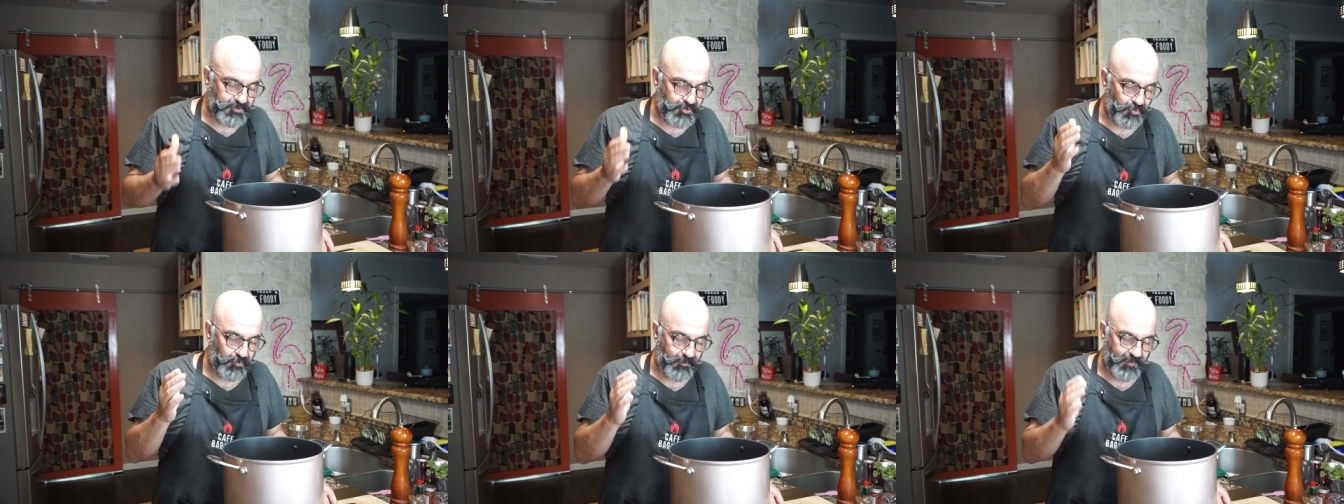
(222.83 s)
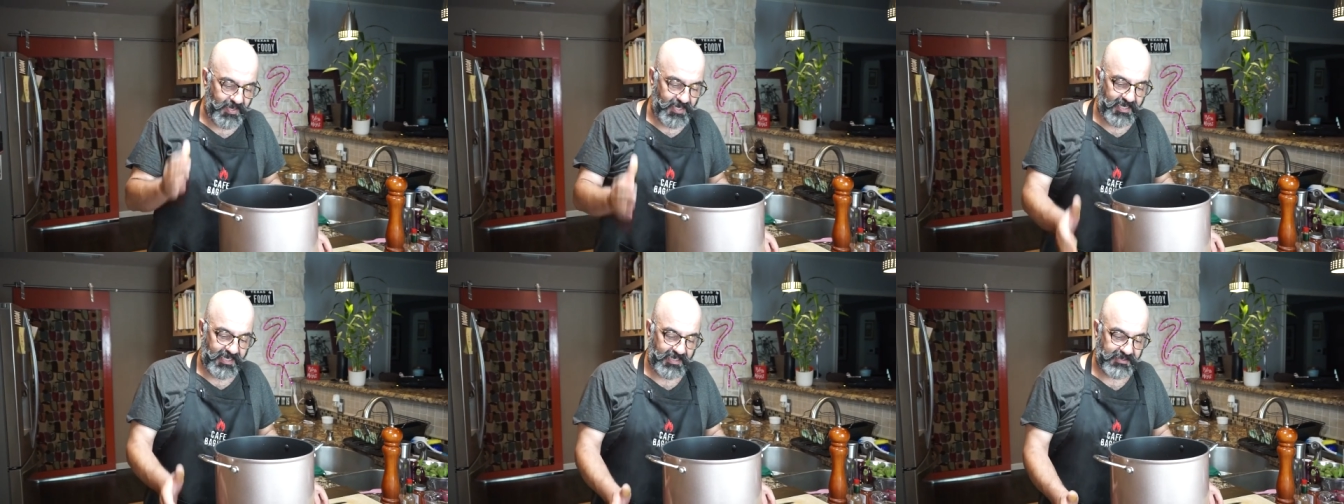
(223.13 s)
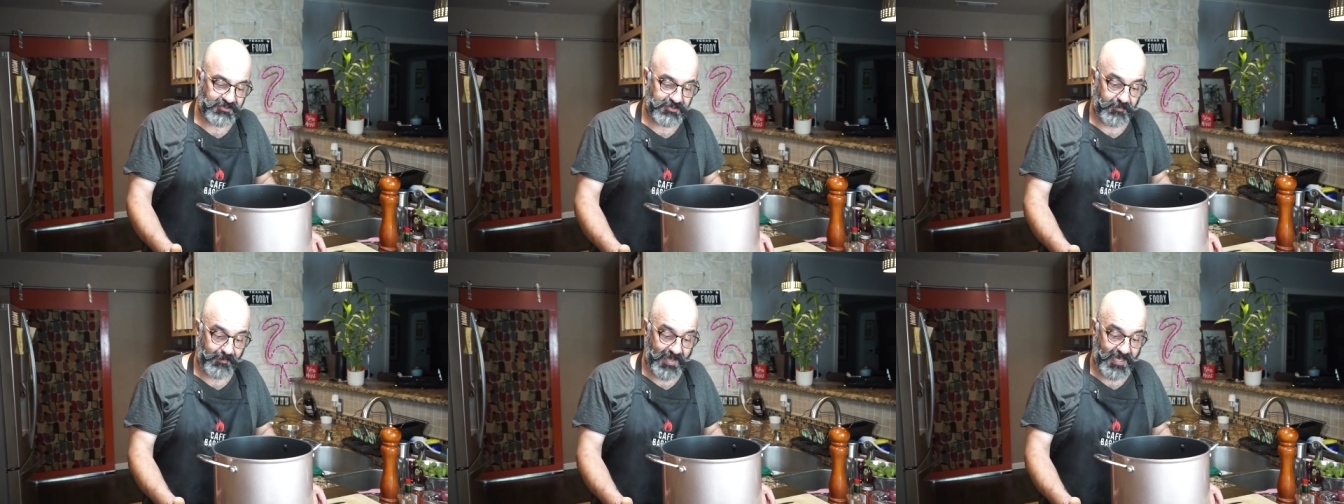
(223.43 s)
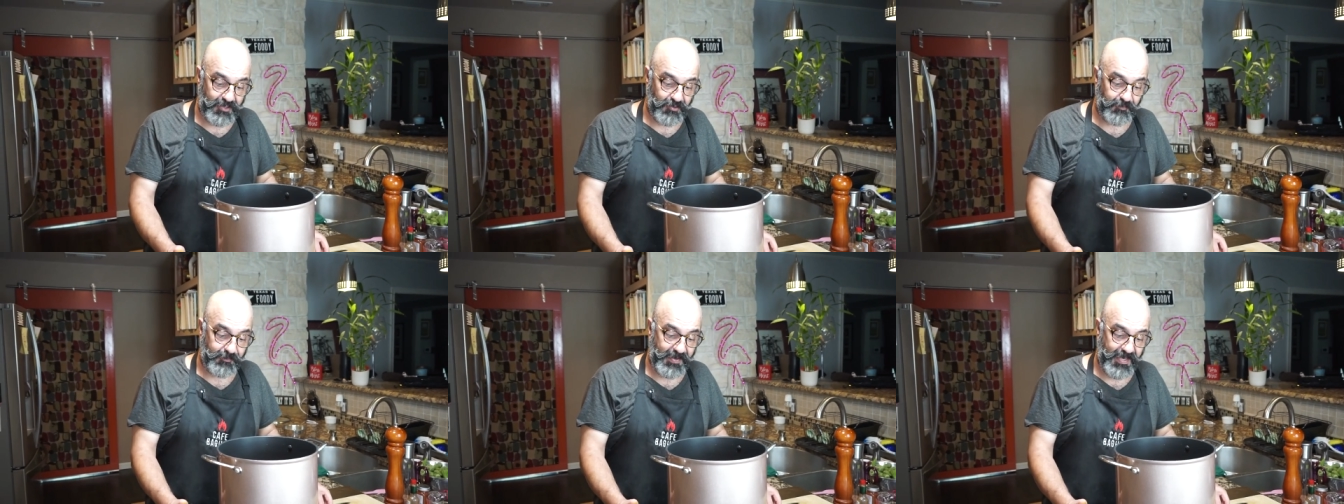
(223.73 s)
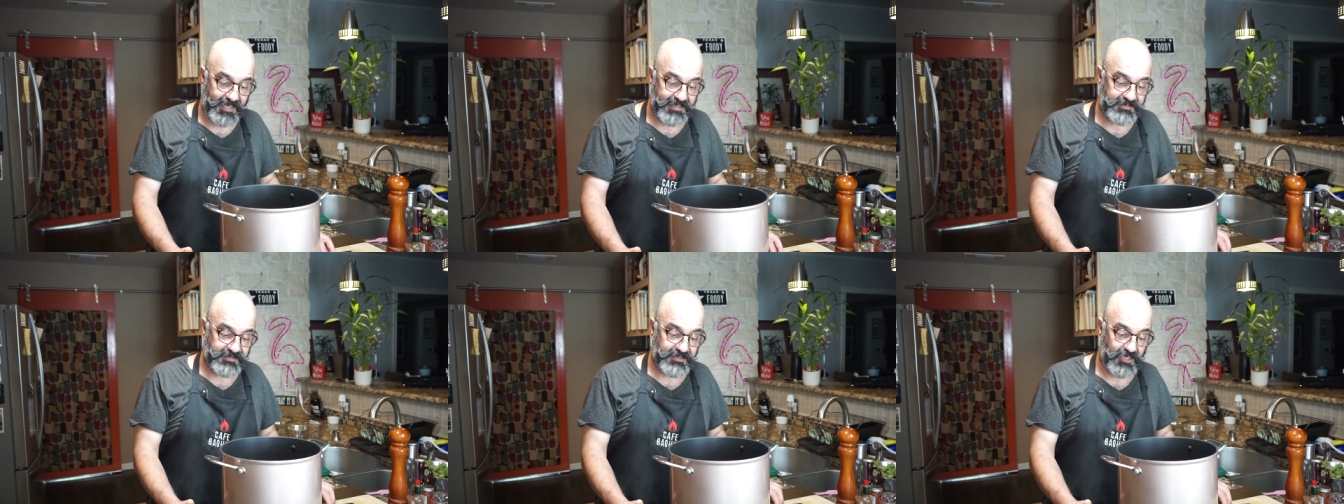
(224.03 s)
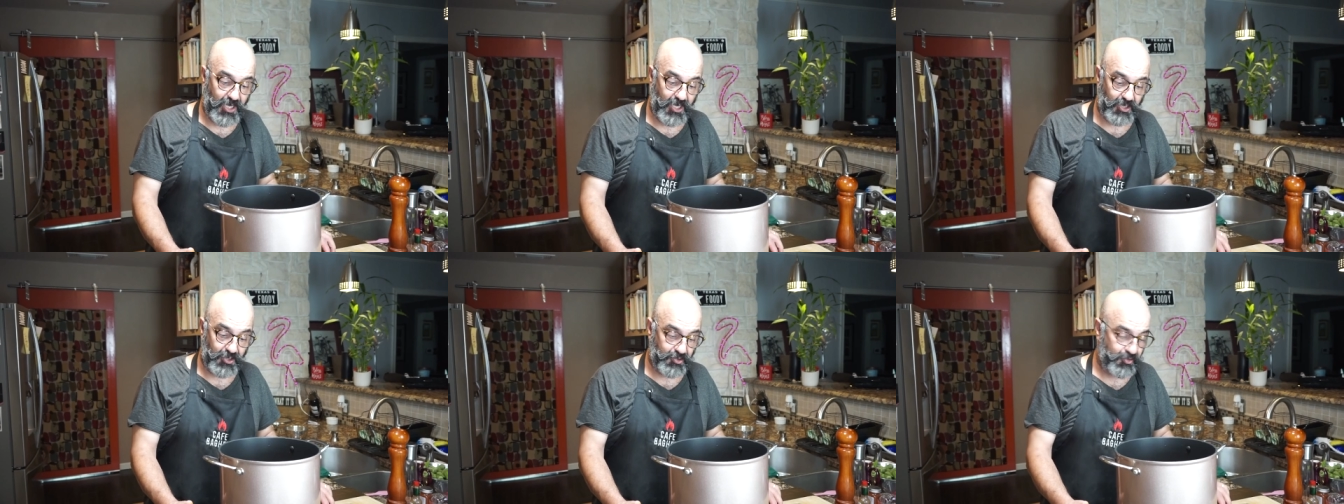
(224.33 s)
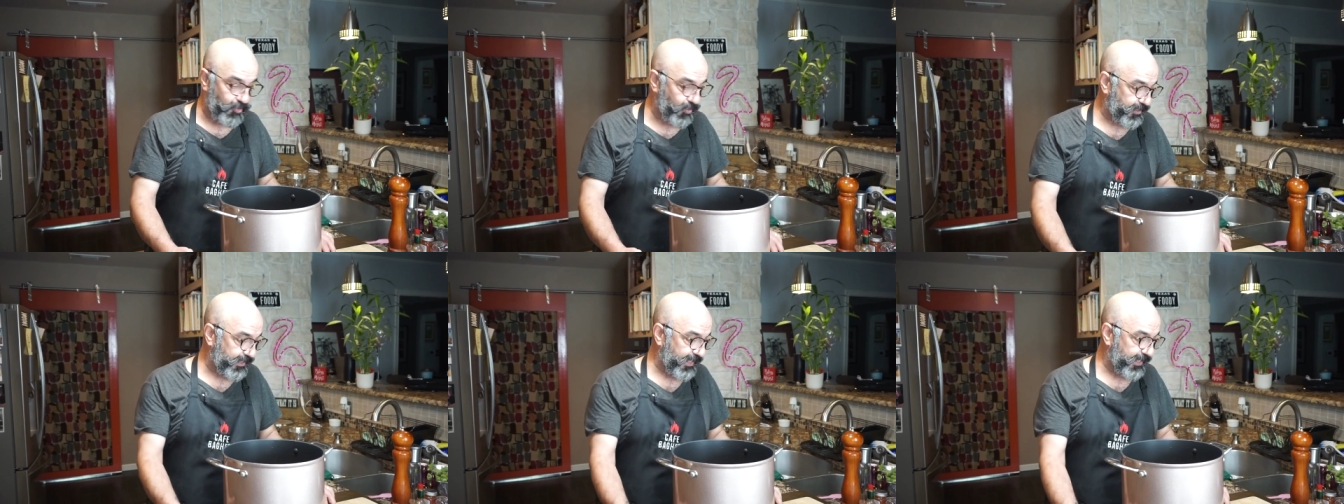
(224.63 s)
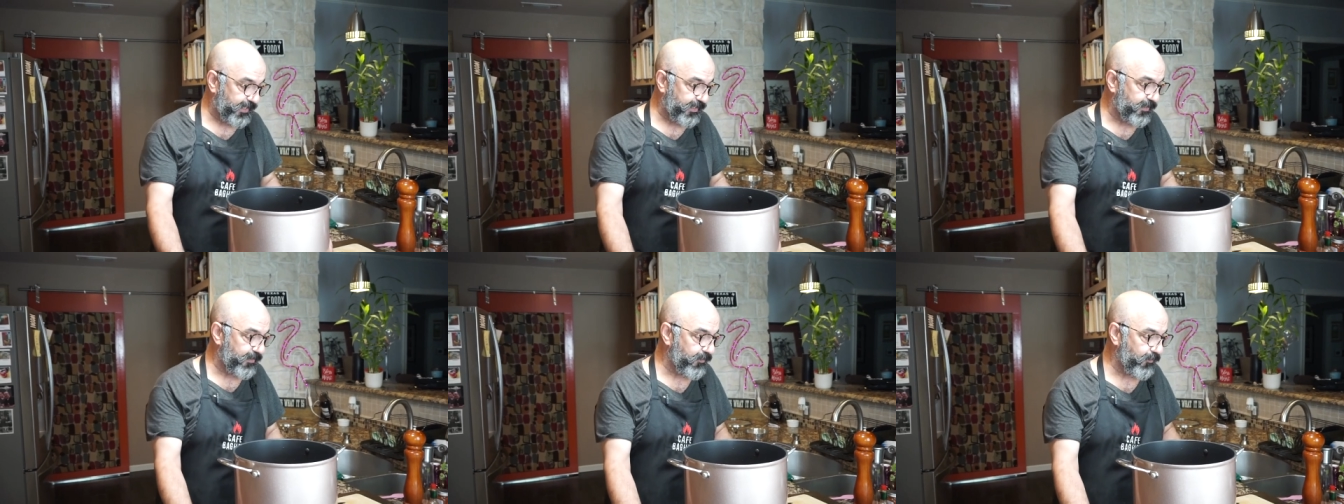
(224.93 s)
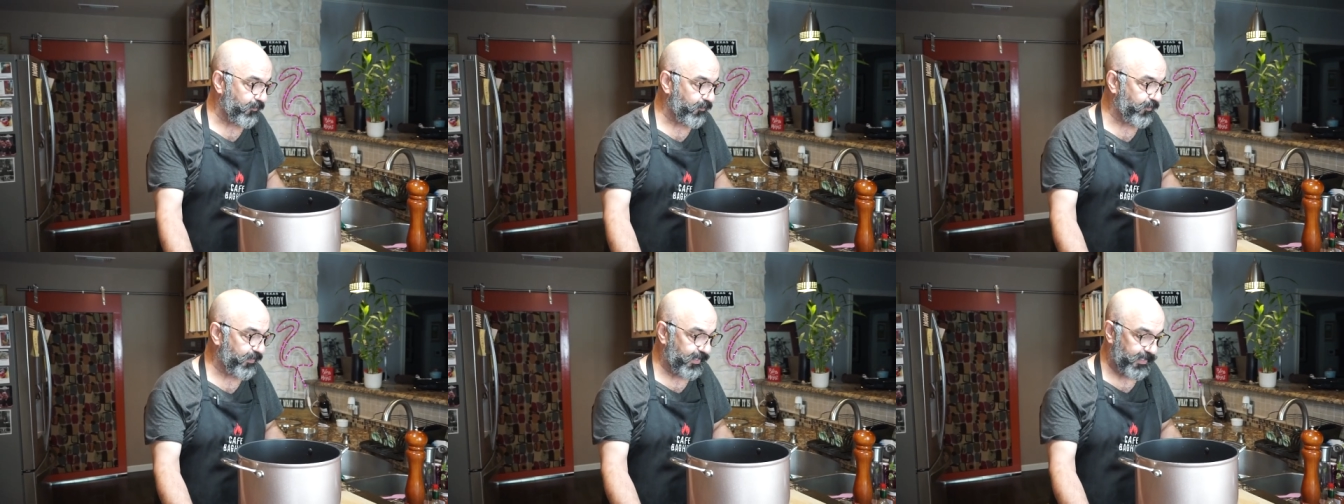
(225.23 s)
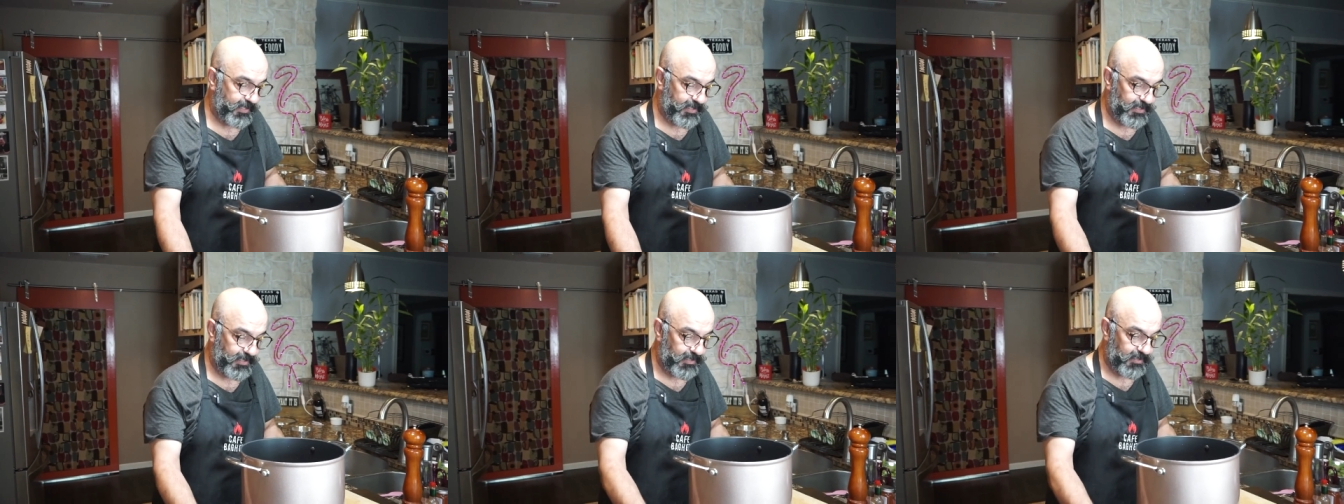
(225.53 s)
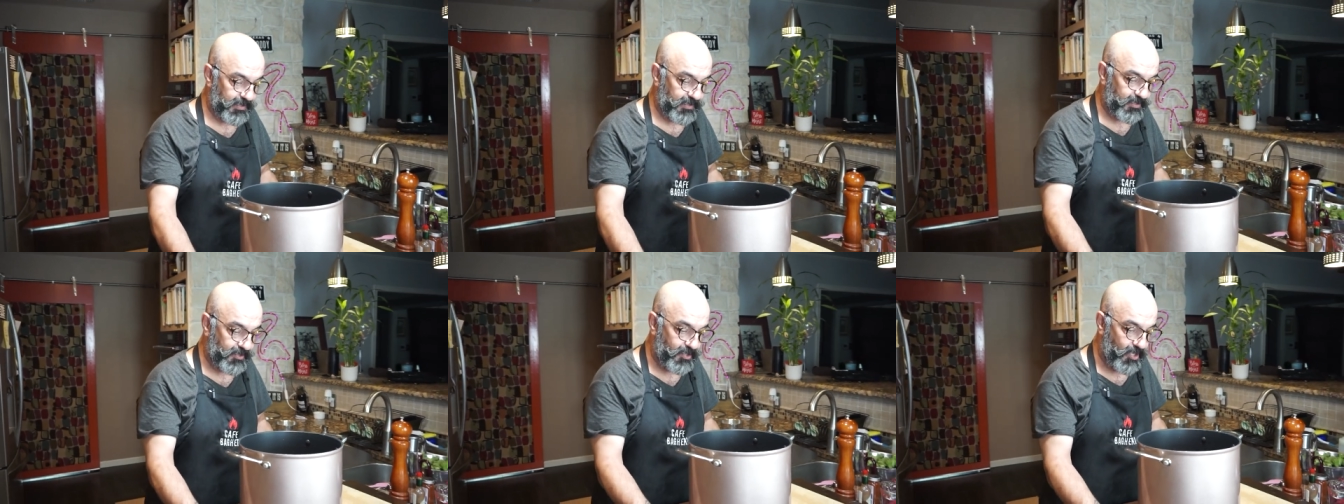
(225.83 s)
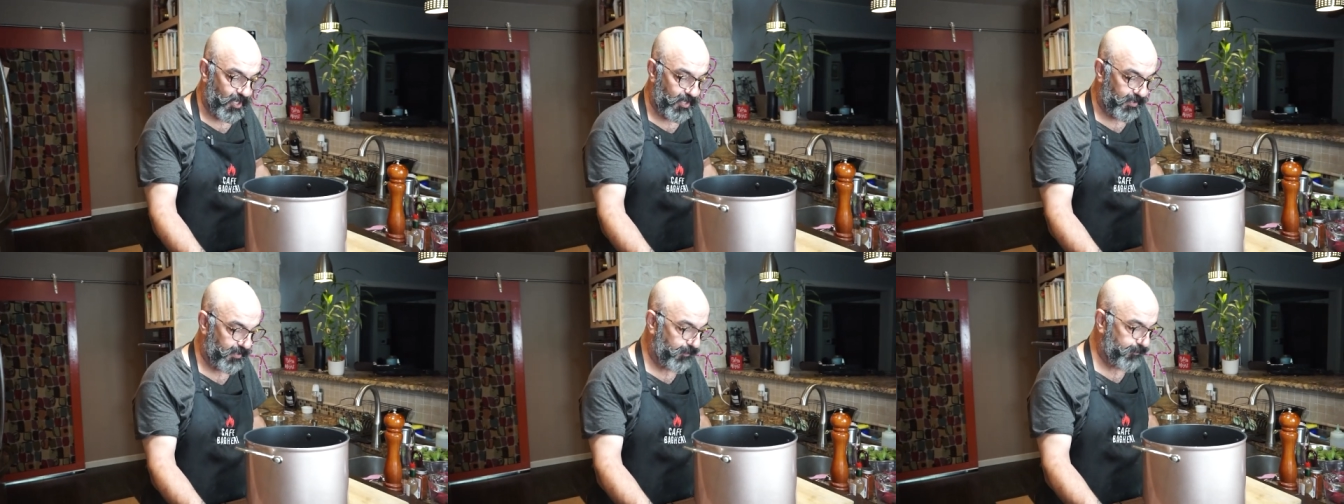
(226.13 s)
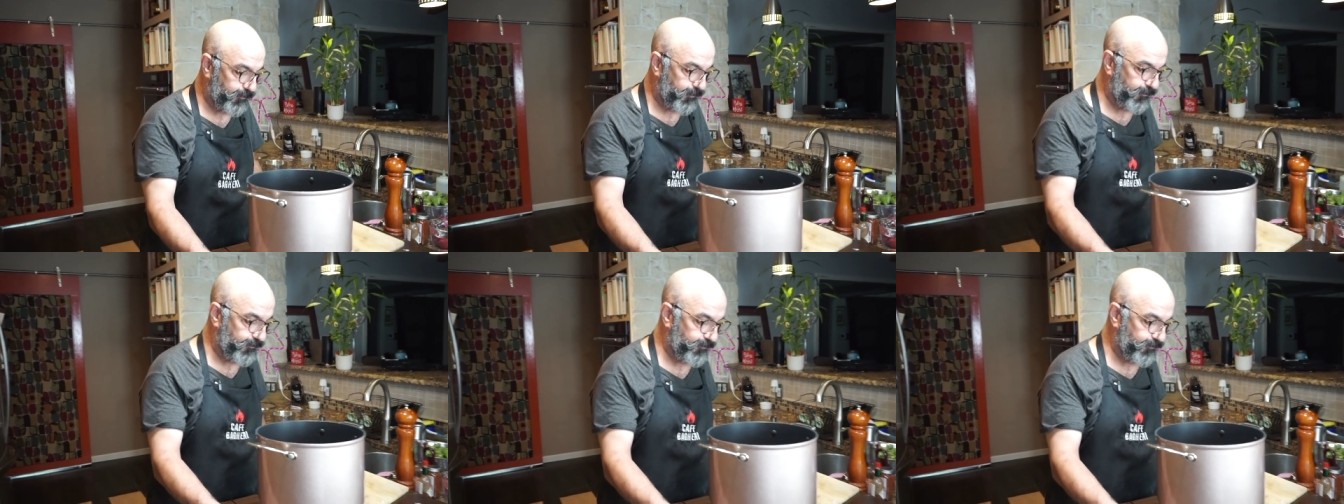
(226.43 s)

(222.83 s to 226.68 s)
turmeric, and tomato paste are cooking, we're gonna cut up